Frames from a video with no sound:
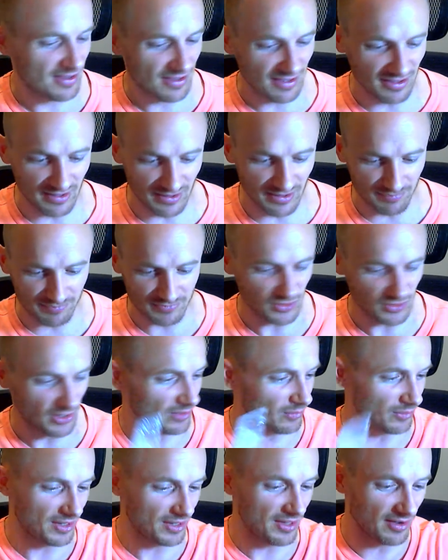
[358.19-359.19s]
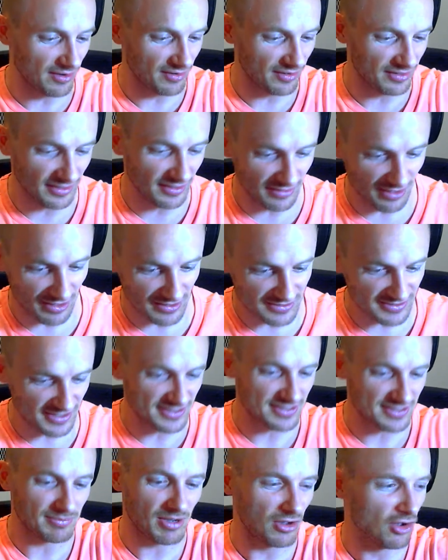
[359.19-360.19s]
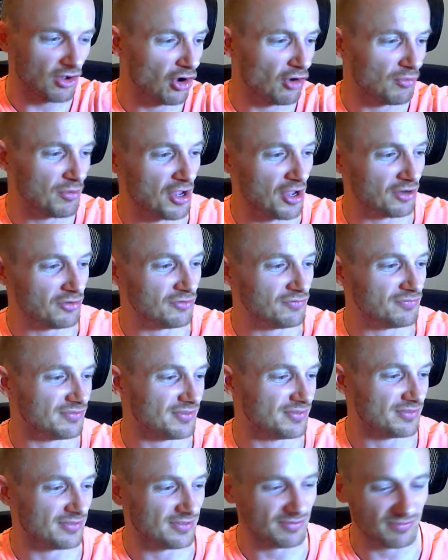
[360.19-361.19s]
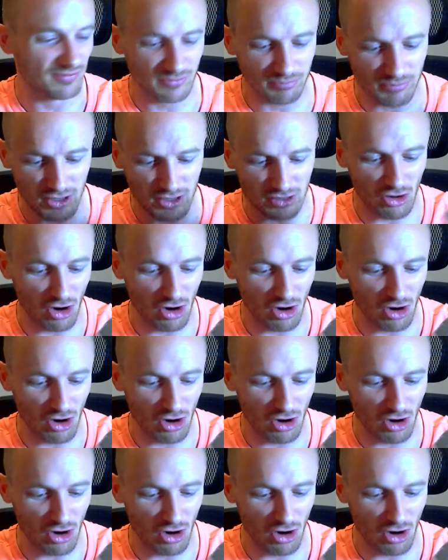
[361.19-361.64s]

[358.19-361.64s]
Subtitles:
So I don't want to hear any nonsense about, oh man, meta